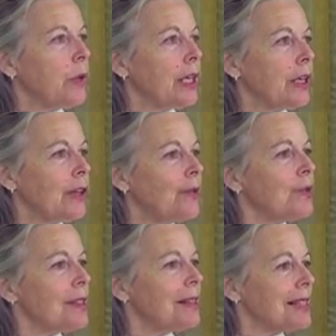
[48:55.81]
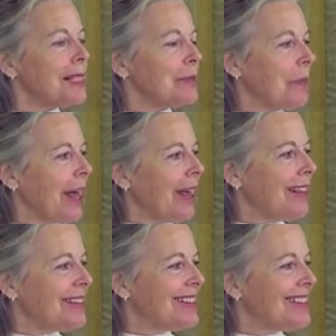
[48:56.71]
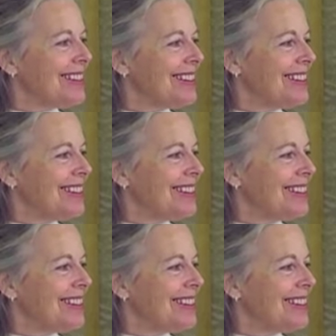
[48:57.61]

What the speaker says: we use is space.